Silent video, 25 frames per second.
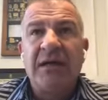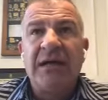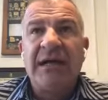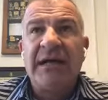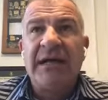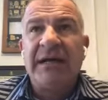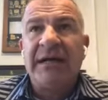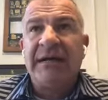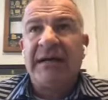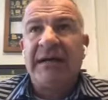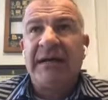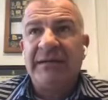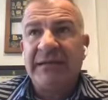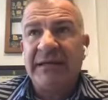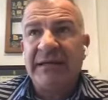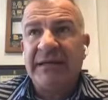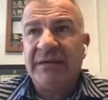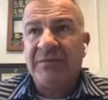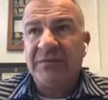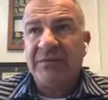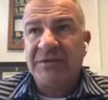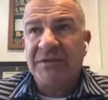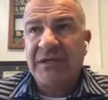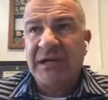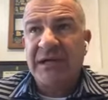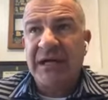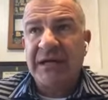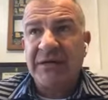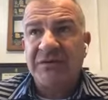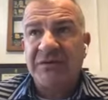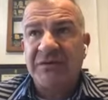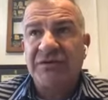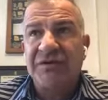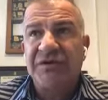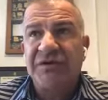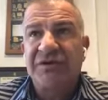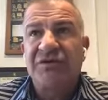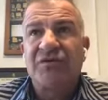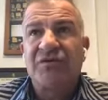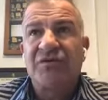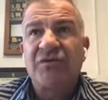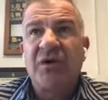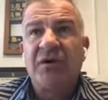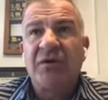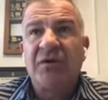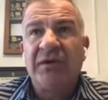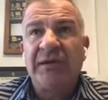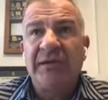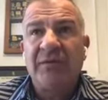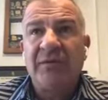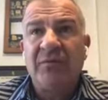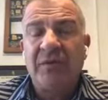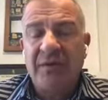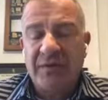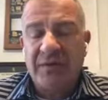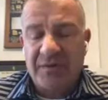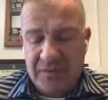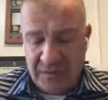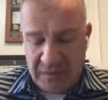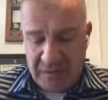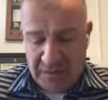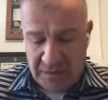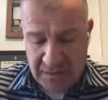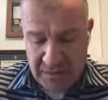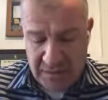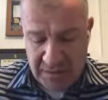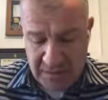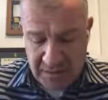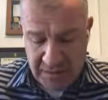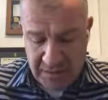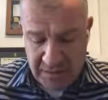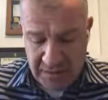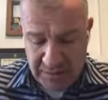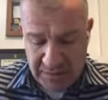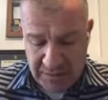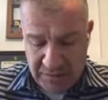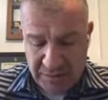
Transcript: And I think he was kind of just struggling with uh,